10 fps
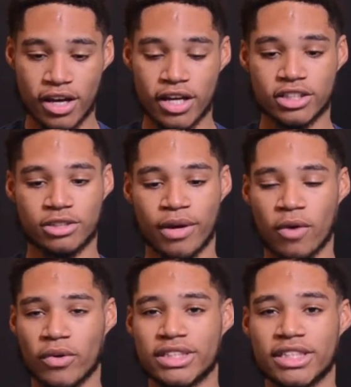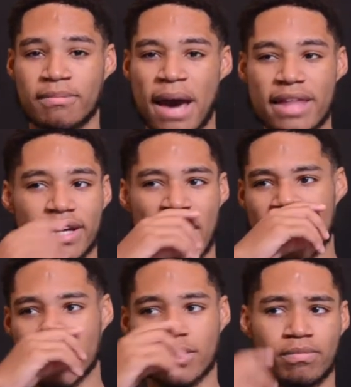Jameer went to DeMatha
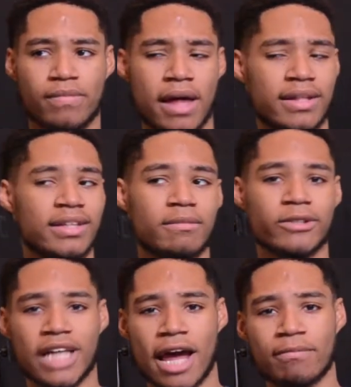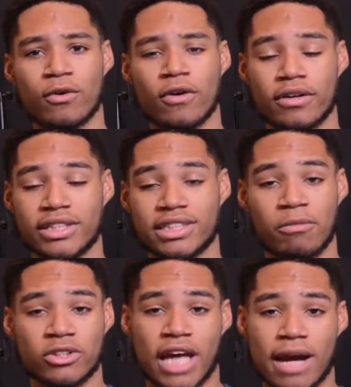Catholic. I think he's the
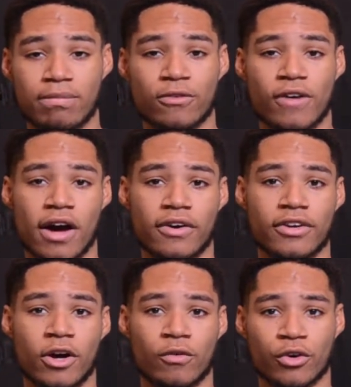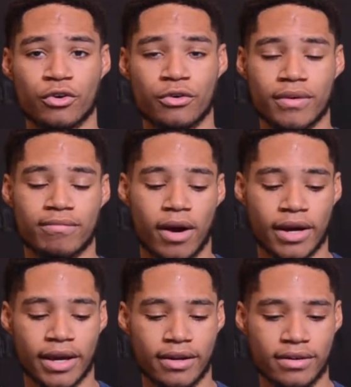most high profile recruit we
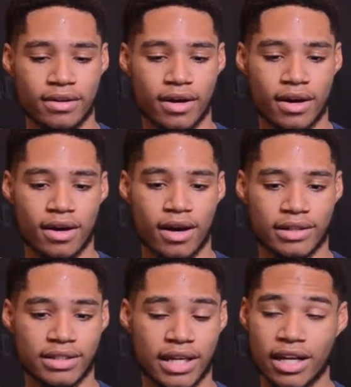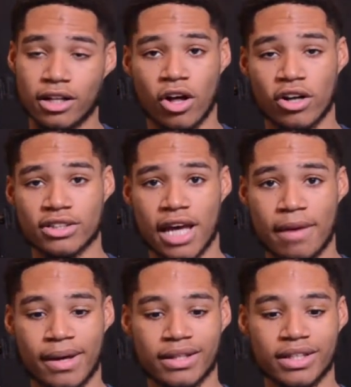brung in. I think in a long
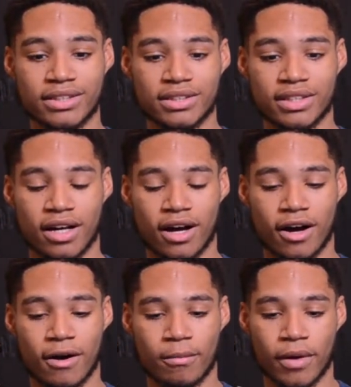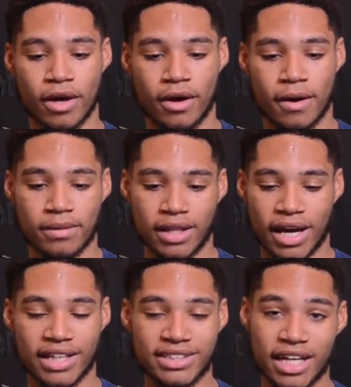time at least. But
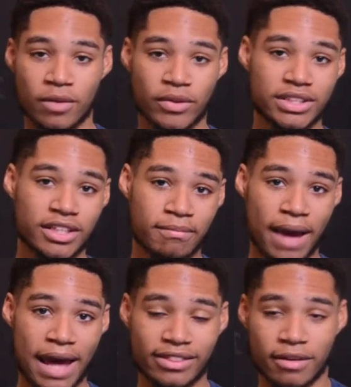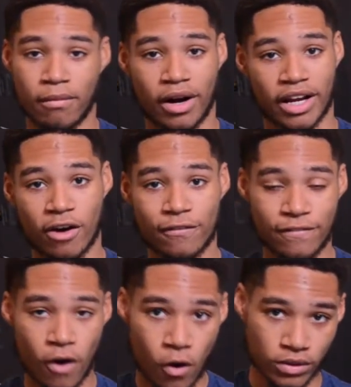like I said, he went to DeMatha, Markel
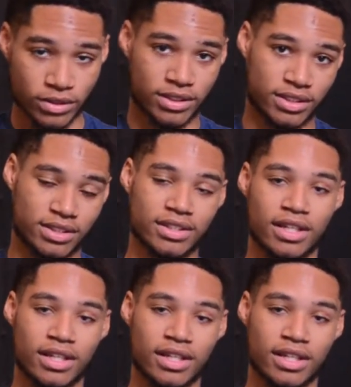Fultz.